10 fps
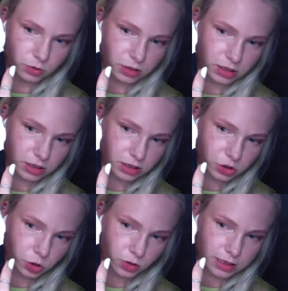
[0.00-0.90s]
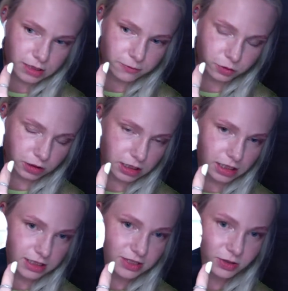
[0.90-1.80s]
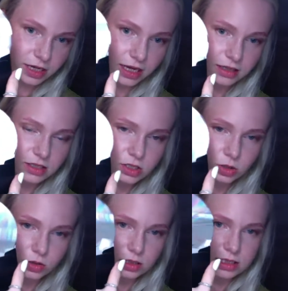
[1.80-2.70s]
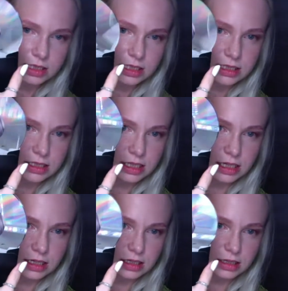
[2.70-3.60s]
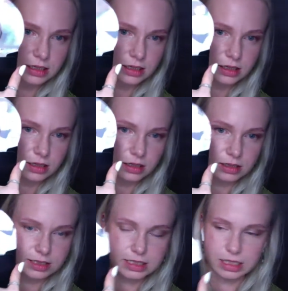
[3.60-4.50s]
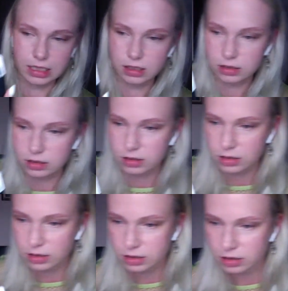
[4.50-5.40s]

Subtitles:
Slowly show us the photo cards. Okay, so this is the CD.